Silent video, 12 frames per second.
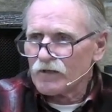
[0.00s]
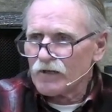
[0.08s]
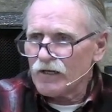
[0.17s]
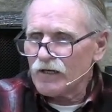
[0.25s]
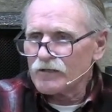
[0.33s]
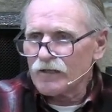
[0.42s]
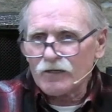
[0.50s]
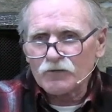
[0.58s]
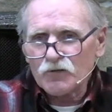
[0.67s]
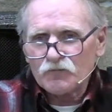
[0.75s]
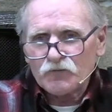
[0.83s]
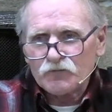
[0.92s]
And I
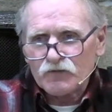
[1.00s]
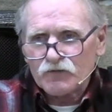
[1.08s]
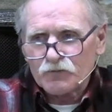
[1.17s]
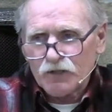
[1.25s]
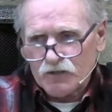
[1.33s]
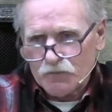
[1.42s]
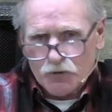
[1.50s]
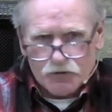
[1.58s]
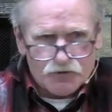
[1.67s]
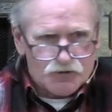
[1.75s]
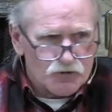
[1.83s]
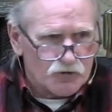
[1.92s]
don't know if you've ever read the book
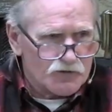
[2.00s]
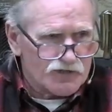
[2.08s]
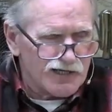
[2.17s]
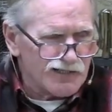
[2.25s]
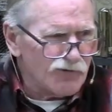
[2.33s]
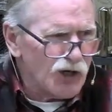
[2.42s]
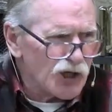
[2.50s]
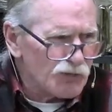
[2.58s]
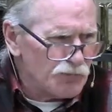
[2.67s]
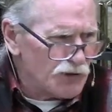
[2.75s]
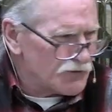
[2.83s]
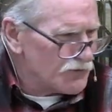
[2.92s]
of Job. It's kind of a
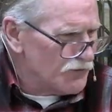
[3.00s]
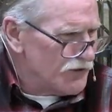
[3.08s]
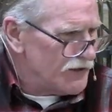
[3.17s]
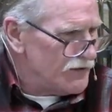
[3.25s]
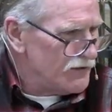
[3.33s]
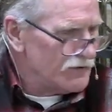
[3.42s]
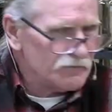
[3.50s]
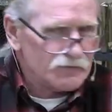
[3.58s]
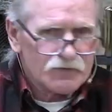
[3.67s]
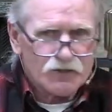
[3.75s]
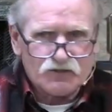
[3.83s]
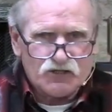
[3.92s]
hard book to read
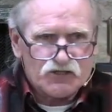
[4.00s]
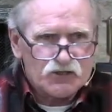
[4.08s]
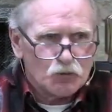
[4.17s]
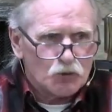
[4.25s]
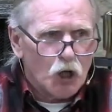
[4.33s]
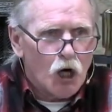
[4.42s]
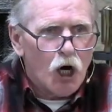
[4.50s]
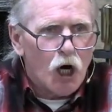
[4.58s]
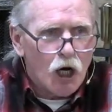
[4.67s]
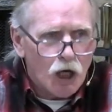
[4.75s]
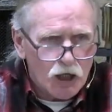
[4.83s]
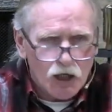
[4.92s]
because it's so
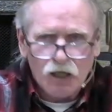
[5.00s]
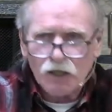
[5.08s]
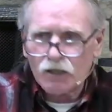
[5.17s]
long.